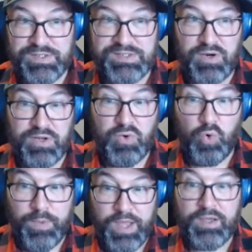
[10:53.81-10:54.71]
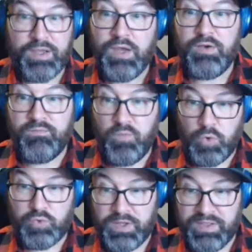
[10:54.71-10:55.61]
to the starting quarterback
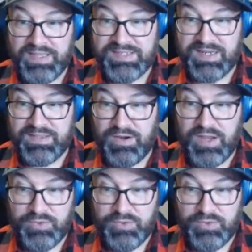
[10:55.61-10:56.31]
for Trey Lance to get in there.